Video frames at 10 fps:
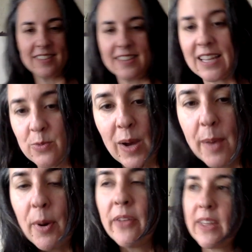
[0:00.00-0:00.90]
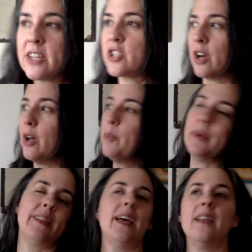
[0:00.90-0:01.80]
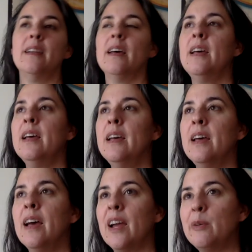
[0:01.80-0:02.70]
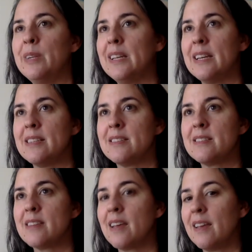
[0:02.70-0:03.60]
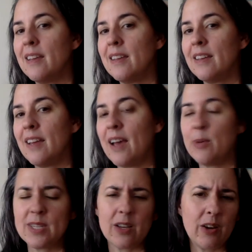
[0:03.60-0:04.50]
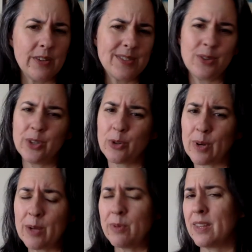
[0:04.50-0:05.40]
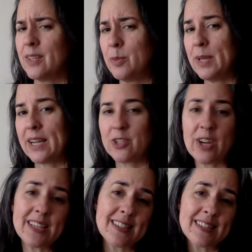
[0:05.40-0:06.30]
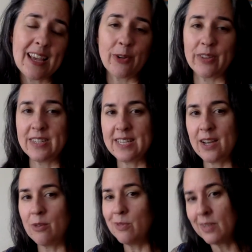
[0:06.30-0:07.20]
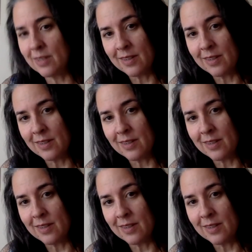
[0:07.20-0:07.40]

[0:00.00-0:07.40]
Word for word: That's why I bought that shawl. But then I realized, I was like, oh, this will look great with a little black dress out on the town.